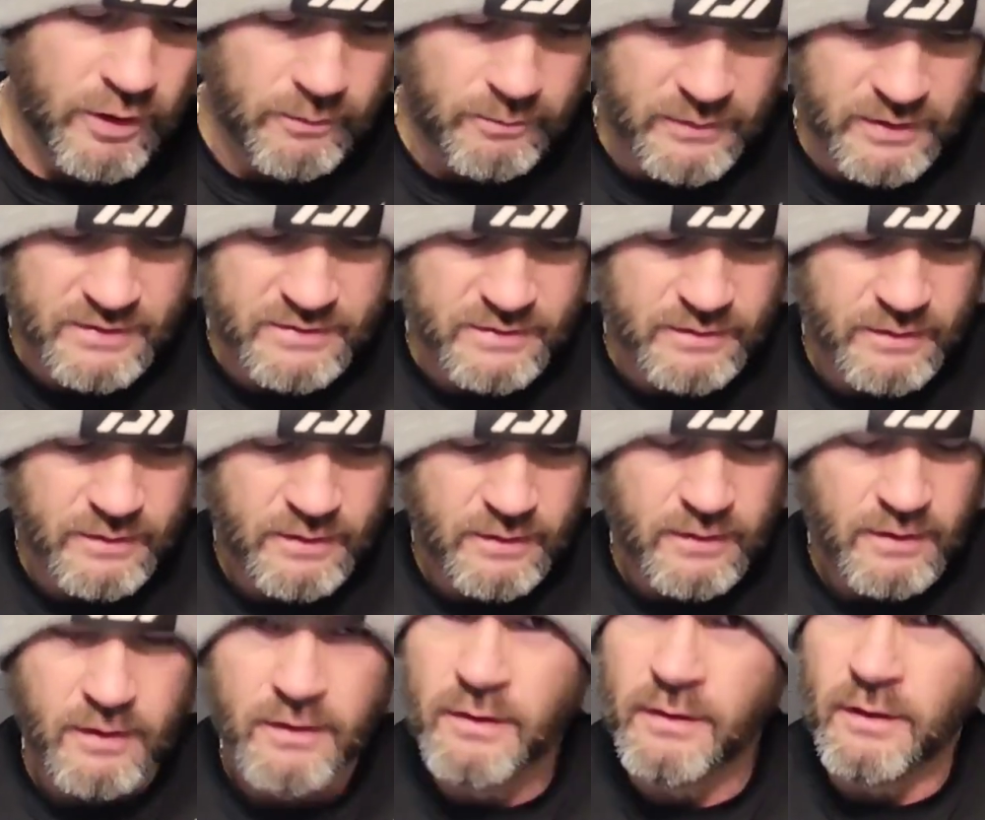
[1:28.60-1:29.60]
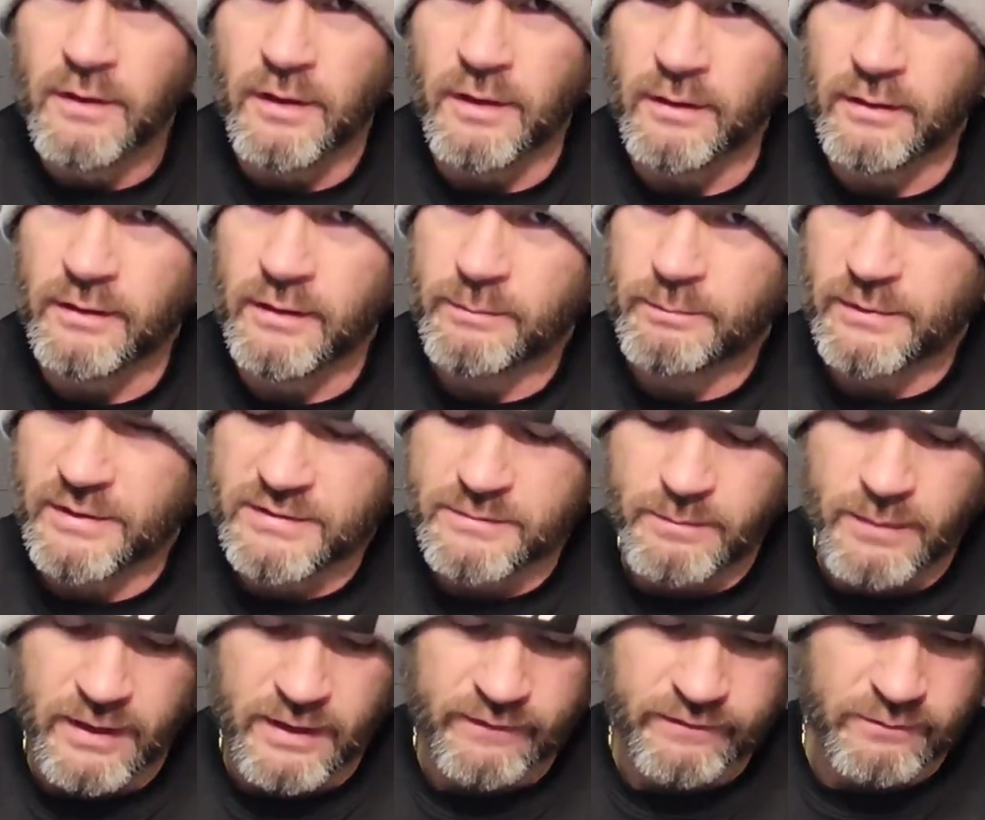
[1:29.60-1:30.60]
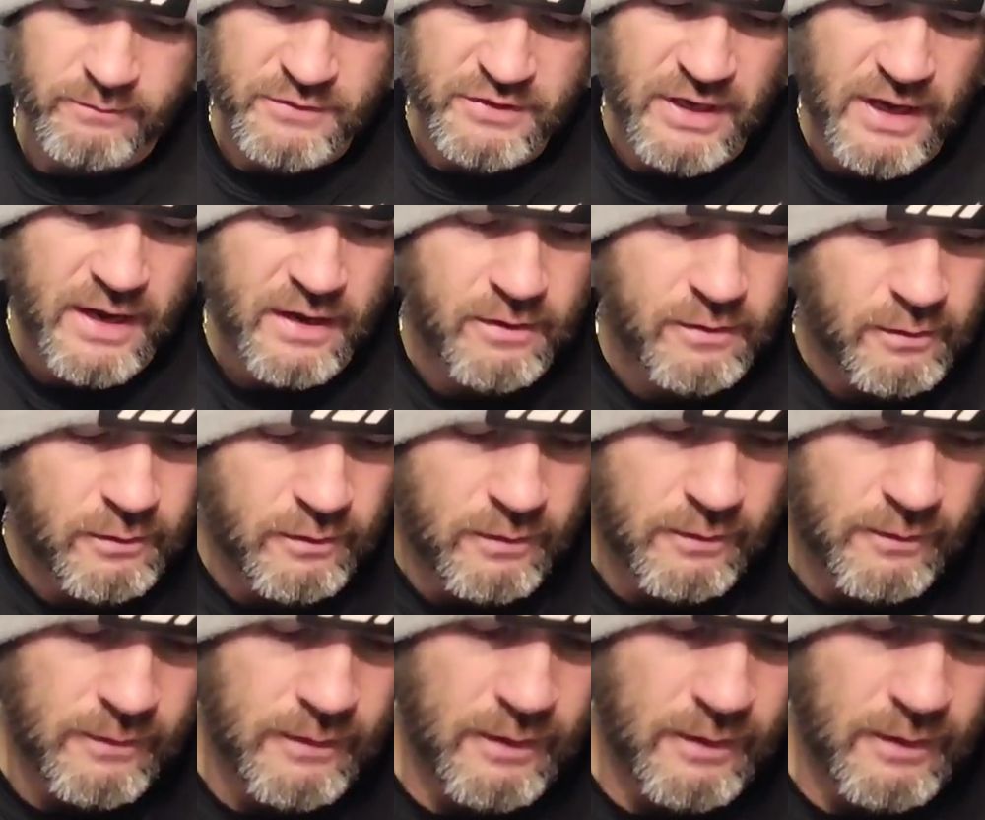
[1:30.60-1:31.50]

of them is a lipless bait from Jackal